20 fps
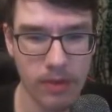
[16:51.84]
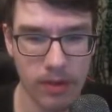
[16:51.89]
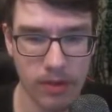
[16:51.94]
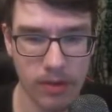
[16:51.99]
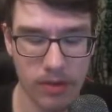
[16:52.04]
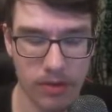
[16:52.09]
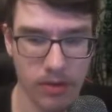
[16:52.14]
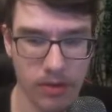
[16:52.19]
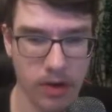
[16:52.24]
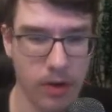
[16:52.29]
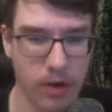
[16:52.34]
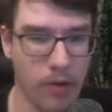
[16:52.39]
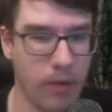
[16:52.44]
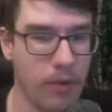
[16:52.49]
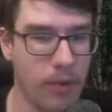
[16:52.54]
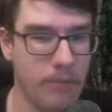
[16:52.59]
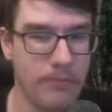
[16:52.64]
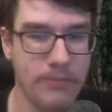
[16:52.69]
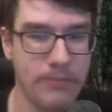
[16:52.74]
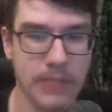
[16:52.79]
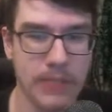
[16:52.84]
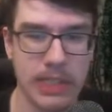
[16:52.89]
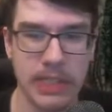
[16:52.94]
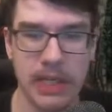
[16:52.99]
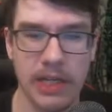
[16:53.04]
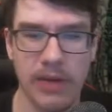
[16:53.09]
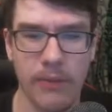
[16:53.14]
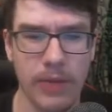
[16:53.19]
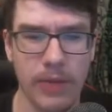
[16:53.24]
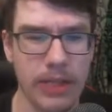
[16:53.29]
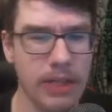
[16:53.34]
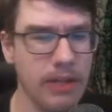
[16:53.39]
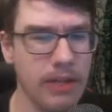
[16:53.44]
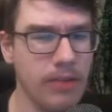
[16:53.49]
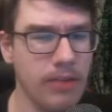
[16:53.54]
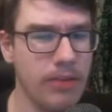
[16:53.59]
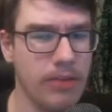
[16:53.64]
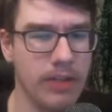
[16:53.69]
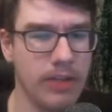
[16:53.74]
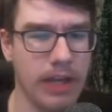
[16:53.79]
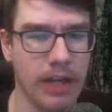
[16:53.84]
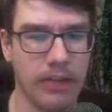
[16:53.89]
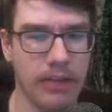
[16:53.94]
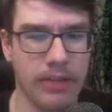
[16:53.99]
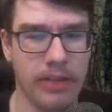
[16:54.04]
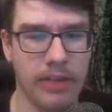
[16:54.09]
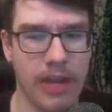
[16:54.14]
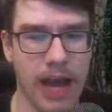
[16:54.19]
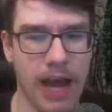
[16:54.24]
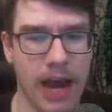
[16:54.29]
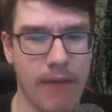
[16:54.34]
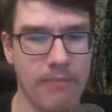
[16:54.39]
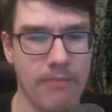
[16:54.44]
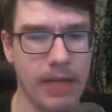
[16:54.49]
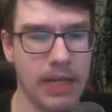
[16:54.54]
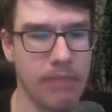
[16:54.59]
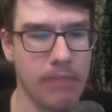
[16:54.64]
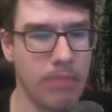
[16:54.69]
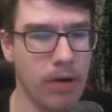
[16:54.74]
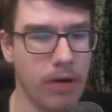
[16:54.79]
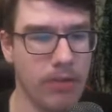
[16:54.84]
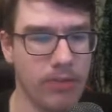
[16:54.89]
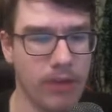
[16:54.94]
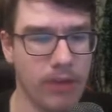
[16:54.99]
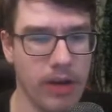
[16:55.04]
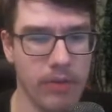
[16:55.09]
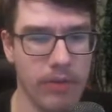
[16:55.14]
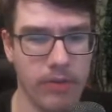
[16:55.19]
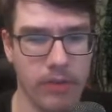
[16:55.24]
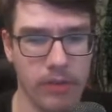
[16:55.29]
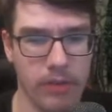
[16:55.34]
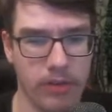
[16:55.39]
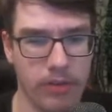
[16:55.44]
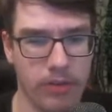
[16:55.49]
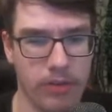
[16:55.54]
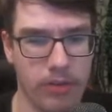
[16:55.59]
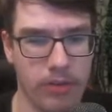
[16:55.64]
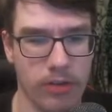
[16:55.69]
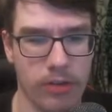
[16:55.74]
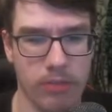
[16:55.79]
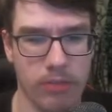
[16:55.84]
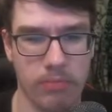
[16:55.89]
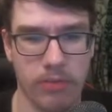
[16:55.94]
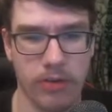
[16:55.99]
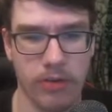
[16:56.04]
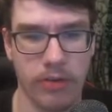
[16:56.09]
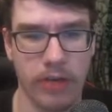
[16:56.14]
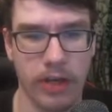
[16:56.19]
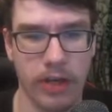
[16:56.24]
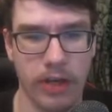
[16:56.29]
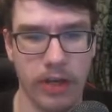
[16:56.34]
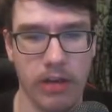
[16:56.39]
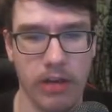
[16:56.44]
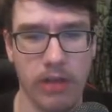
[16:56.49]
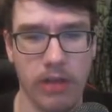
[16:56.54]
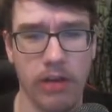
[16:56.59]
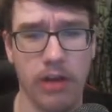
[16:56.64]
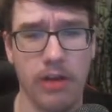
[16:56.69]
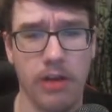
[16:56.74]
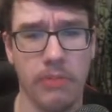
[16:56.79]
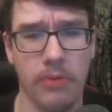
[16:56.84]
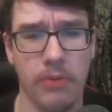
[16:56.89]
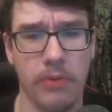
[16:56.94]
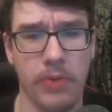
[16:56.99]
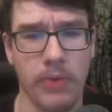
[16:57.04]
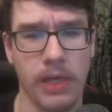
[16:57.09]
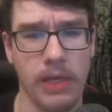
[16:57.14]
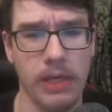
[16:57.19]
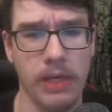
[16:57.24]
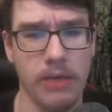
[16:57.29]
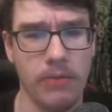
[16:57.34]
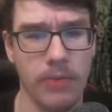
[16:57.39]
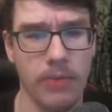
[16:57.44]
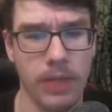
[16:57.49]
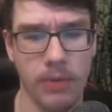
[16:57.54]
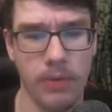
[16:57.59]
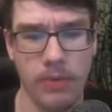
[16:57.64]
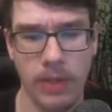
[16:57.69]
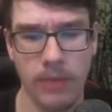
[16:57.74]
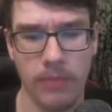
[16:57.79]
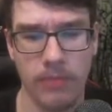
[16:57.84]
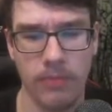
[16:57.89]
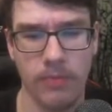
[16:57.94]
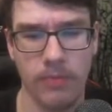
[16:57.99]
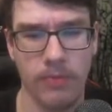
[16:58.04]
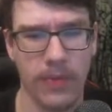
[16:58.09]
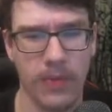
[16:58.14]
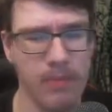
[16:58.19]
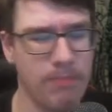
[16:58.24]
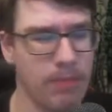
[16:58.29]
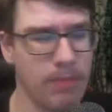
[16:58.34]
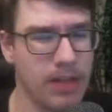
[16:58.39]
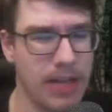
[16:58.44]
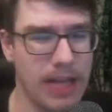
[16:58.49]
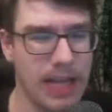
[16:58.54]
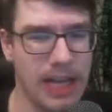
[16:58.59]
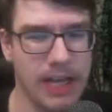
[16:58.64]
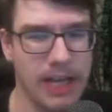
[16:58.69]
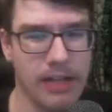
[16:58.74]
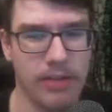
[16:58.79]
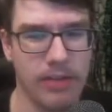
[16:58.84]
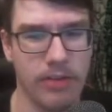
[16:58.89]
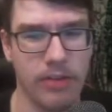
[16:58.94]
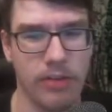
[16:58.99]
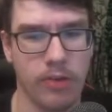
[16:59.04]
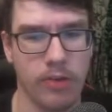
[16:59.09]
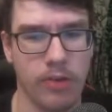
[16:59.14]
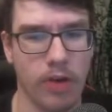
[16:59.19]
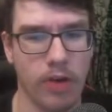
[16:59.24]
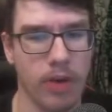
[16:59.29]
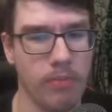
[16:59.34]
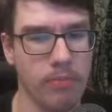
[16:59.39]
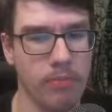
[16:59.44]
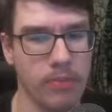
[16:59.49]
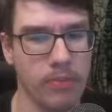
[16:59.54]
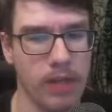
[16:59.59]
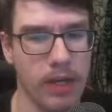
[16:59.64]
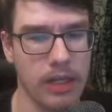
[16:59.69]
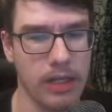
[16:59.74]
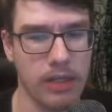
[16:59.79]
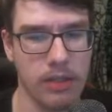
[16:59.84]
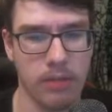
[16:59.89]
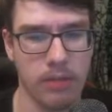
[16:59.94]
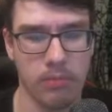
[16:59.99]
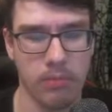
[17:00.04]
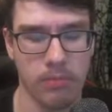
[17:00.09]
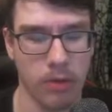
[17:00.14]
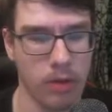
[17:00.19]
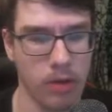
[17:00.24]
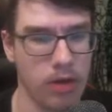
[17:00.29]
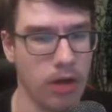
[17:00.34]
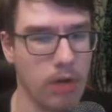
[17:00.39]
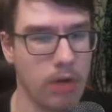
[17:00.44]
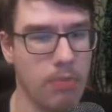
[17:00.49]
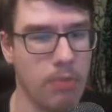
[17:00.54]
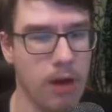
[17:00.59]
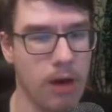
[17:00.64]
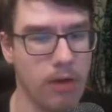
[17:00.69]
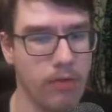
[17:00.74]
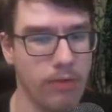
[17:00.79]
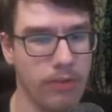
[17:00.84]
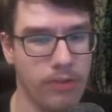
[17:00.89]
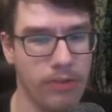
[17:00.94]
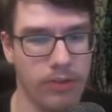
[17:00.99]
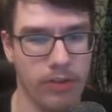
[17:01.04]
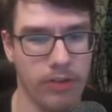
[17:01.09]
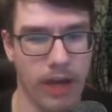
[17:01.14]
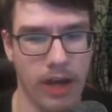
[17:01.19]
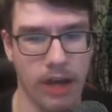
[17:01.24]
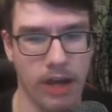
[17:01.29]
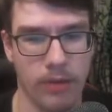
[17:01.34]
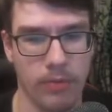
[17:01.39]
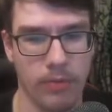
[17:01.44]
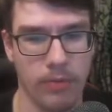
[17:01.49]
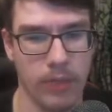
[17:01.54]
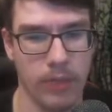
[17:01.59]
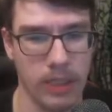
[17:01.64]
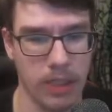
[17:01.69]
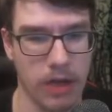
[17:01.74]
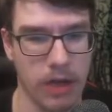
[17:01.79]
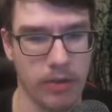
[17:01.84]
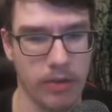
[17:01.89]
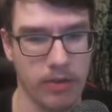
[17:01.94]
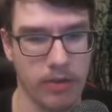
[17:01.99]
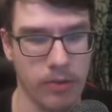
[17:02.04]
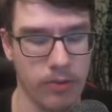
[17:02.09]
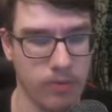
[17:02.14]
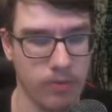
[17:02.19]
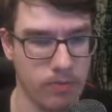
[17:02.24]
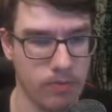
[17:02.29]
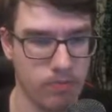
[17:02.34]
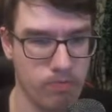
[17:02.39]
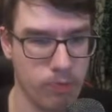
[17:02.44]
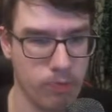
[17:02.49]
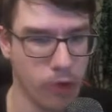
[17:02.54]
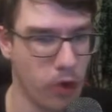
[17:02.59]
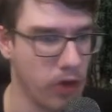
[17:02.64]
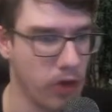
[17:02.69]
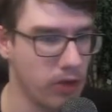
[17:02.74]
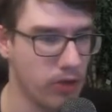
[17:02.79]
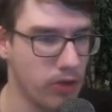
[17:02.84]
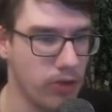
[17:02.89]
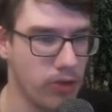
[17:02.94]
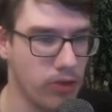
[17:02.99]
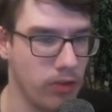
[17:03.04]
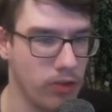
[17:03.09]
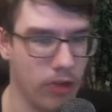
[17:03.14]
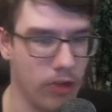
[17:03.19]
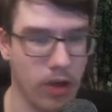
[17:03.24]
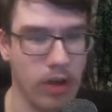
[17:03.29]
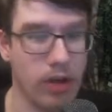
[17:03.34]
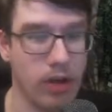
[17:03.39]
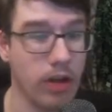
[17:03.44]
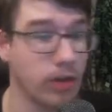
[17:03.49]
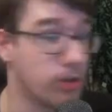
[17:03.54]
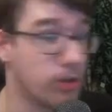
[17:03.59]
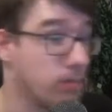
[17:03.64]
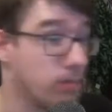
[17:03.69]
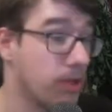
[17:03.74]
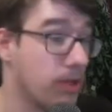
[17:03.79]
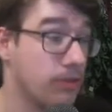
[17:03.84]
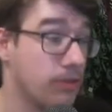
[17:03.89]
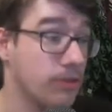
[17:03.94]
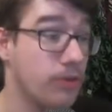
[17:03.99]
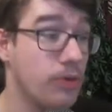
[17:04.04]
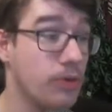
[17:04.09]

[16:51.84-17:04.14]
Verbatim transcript: So we didn't get that many buffs out in this turn in particular, but we we we we played some like Murloc buffs, and we got, for instance, another plus two